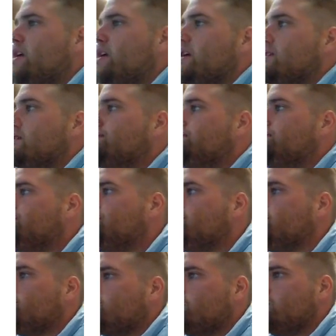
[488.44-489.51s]
is
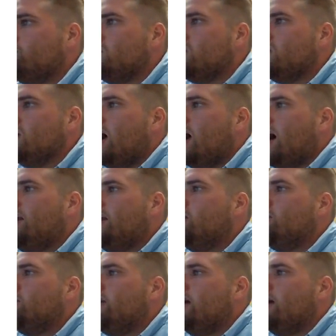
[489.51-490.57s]
I
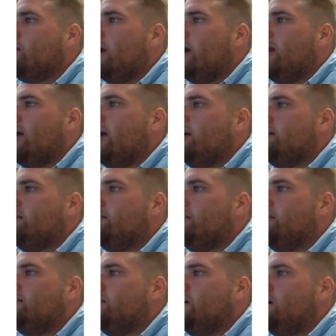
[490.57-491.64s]
know that they ran a
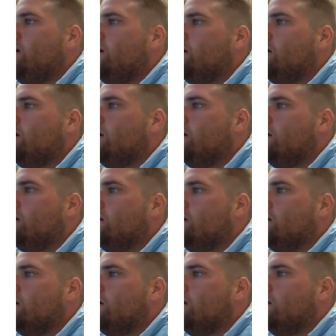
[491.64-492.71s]

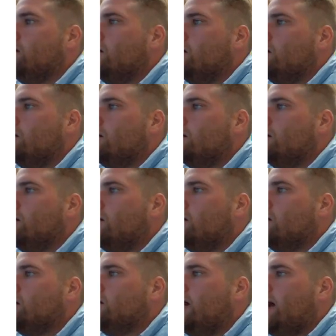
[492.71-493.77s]

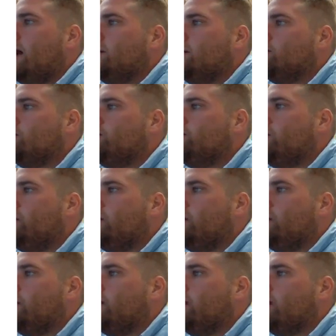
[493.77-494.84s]
50-yard dash.
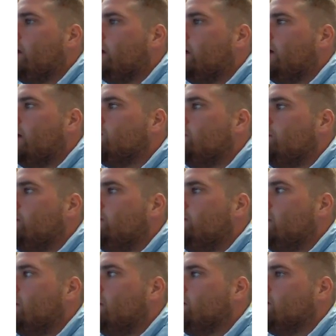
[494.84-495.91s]
Okay, so
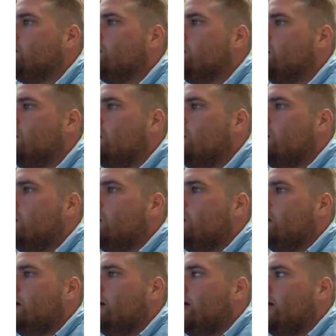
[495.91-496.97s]
50 yards
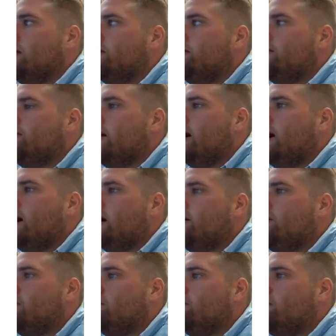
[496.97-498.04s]
in
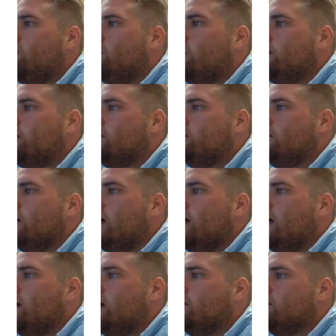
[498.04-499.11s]

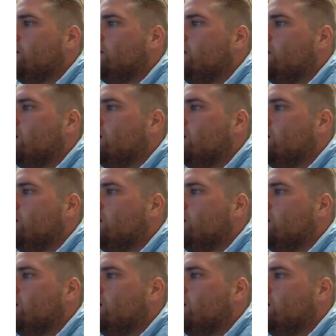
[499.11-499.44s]
5.8